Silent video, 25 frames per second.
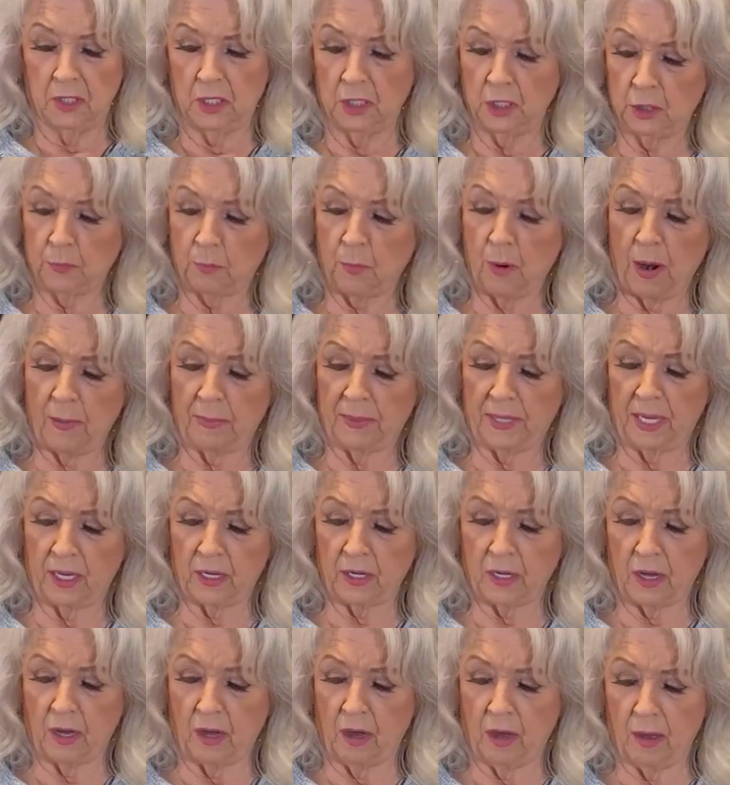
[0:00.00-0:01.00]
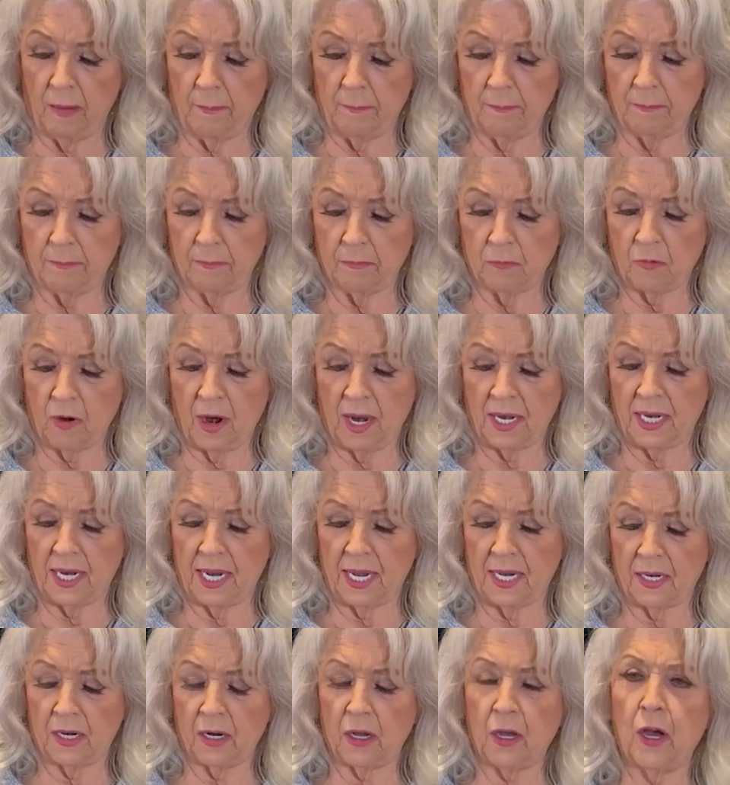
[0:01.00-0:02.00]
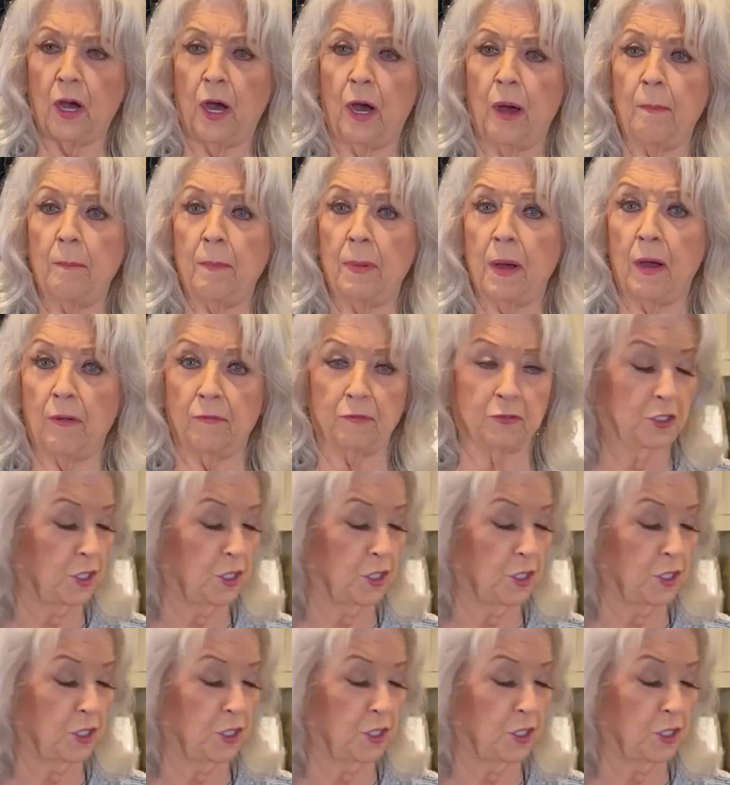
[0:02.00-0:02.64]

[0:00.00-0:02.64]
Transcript: it's probably a cup, right at a cup of